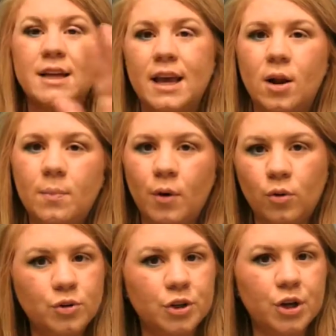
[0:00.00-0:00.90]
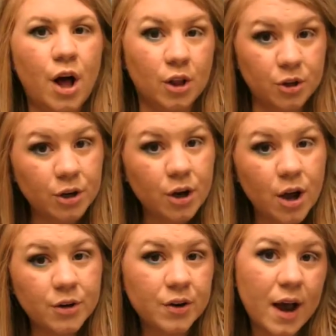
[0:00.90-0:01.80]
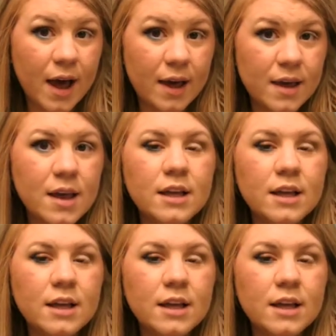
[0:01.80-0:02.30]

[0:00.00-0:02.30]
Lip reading: get a bolder color on your eye.